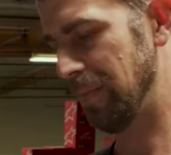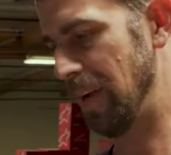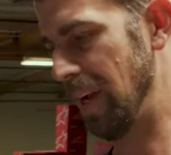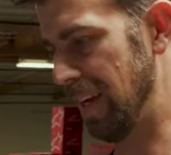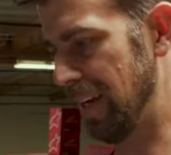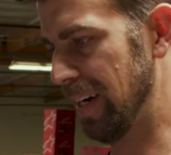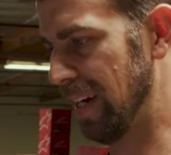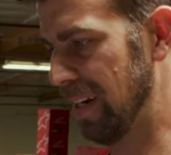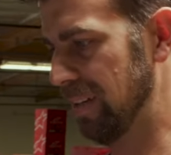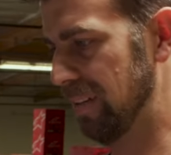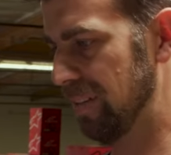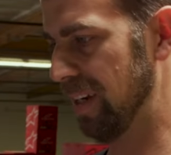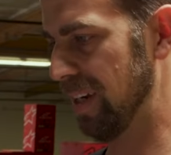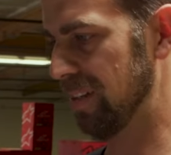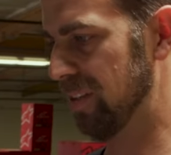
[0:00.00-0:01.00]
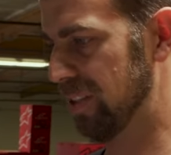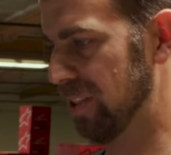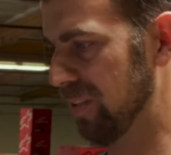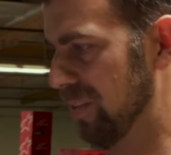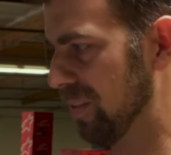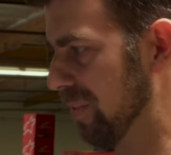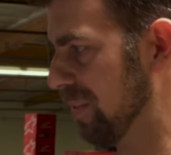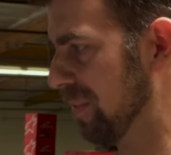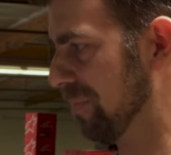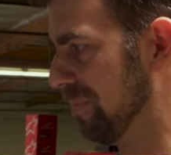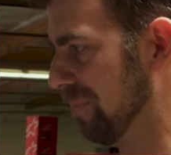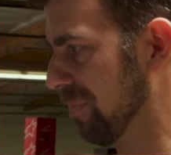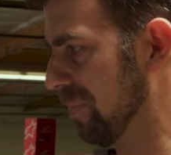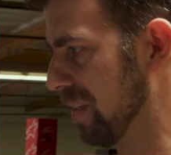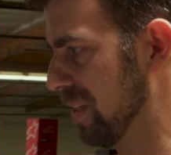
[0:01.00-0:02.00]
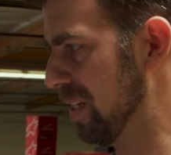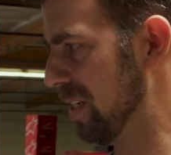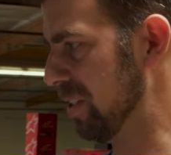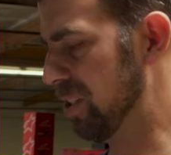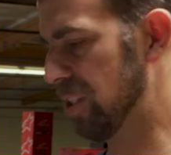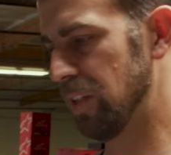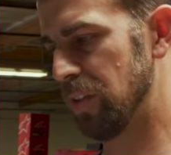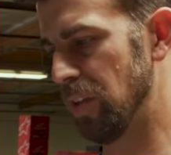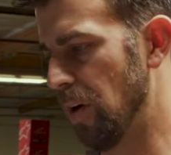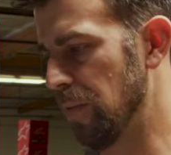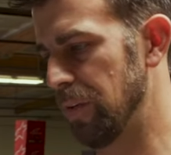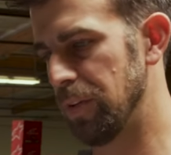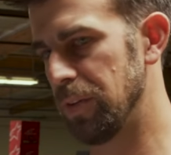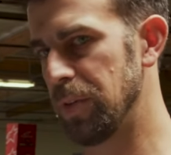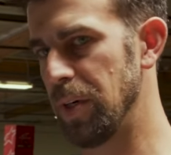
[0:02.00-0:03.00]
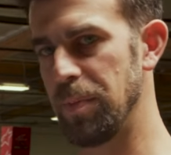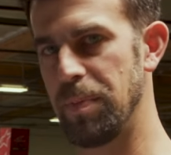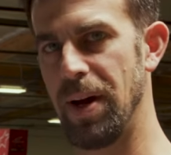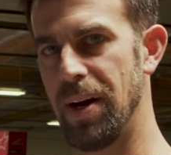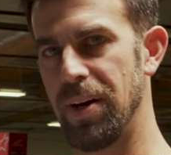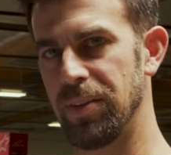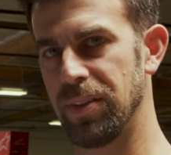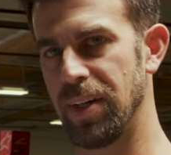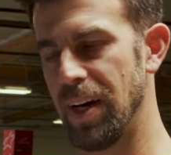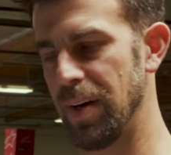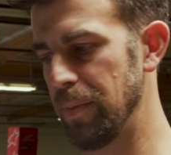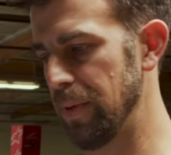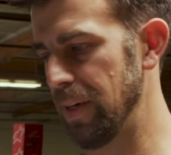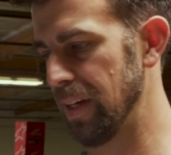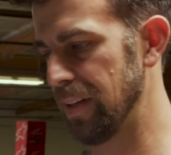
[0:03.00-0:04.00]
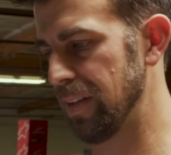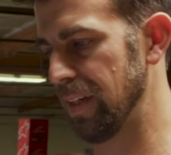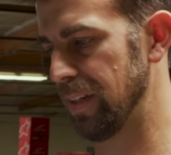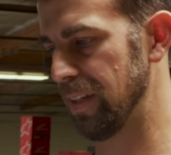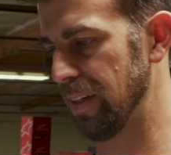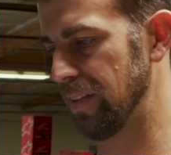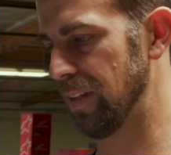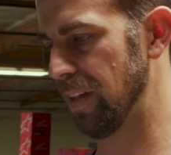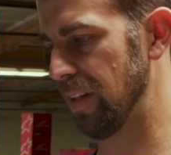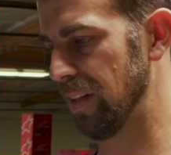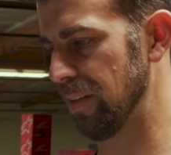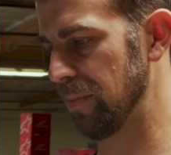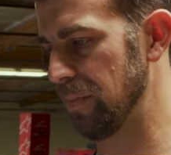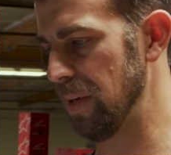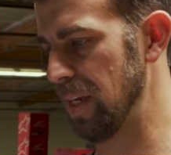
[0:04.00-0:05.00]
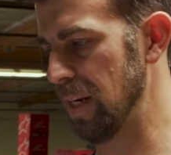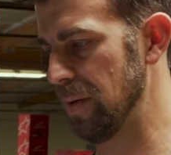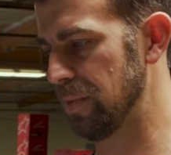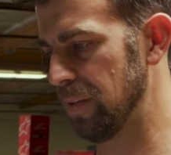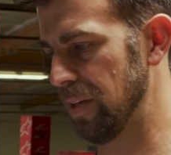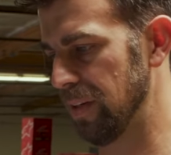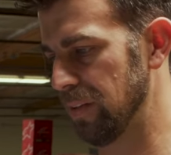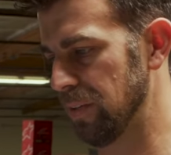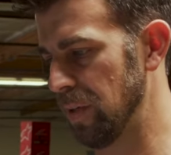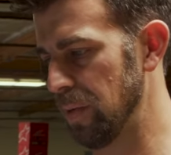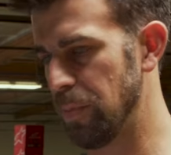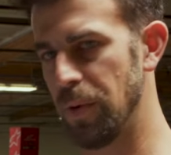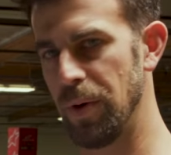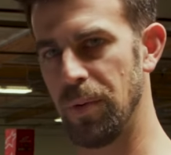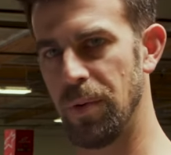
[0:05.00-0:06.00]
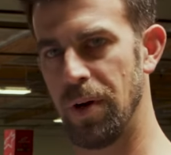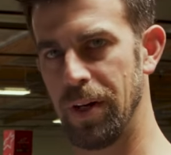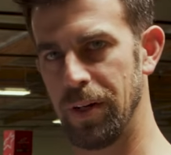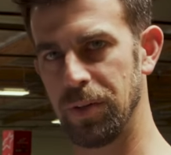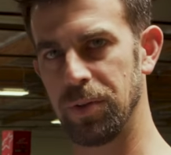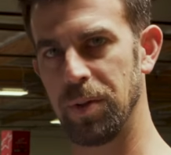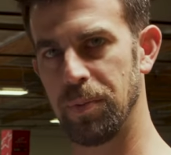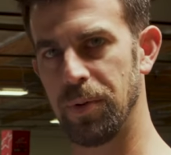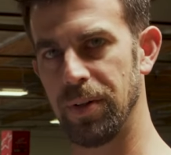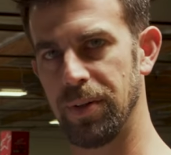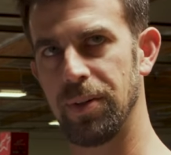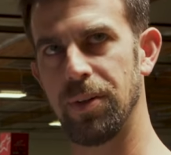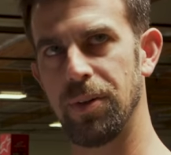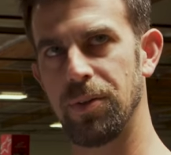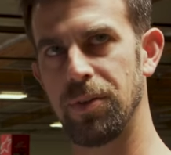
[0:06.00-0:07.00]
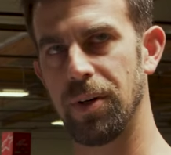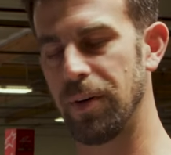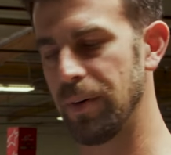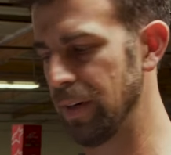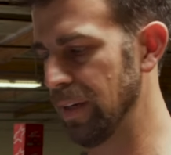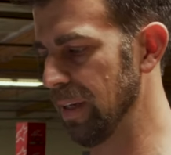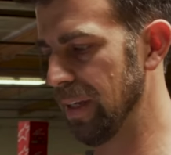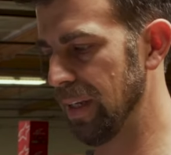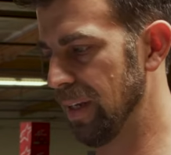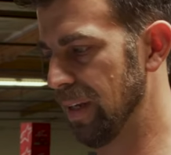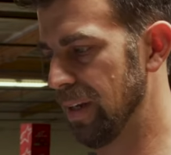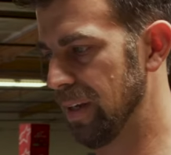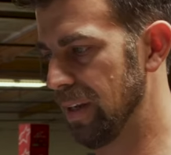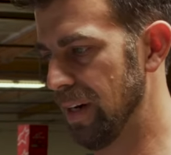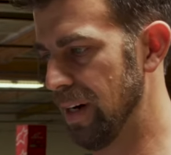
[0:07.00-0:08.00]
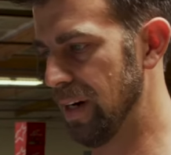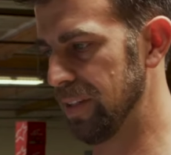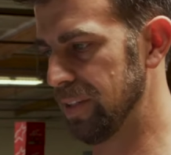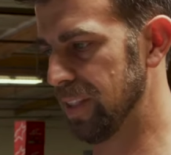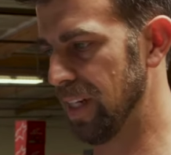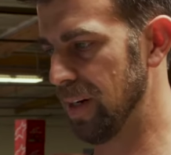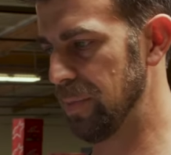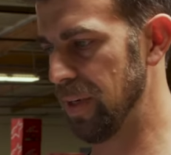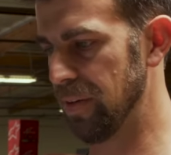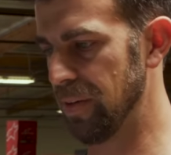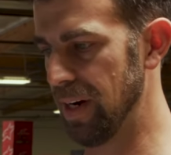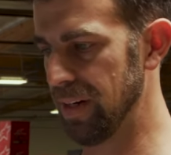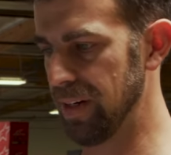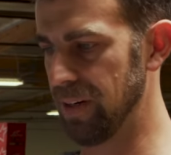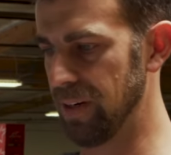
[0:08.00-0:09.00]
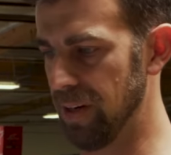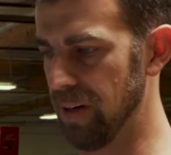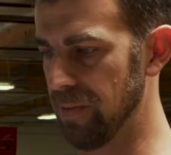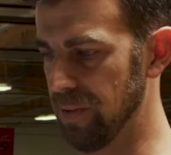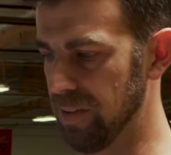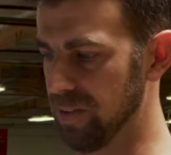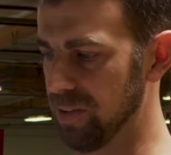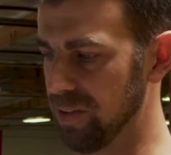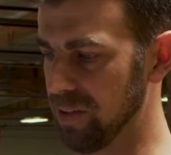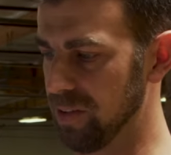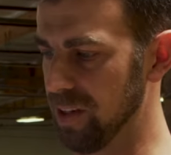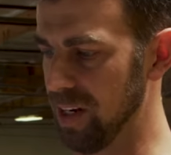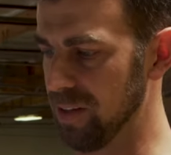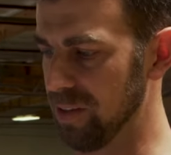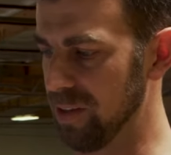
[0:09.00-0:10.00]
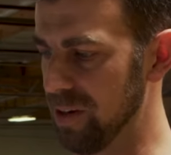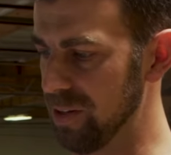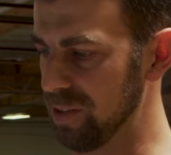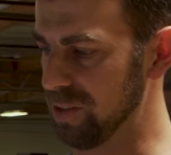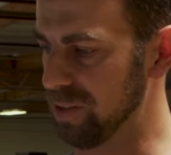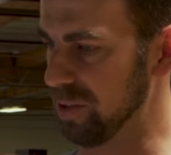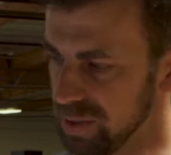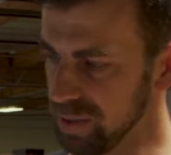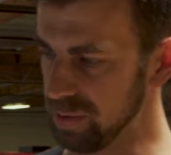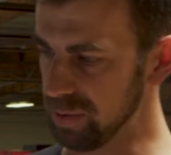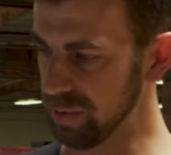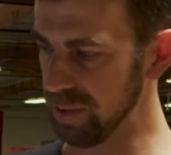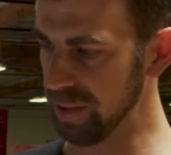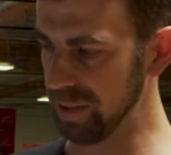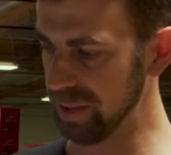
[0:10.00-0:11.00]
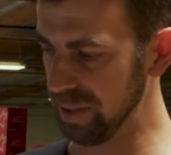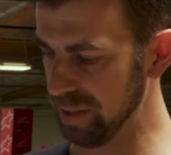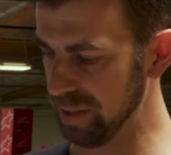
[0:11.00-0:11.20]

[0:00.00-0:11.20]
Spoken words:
Man, I gotta say it's just over 3 pounds, gotta be. I think they said the mediums are at 3.1 or 3.2, so it's gotta be right near there if this is a size large, so really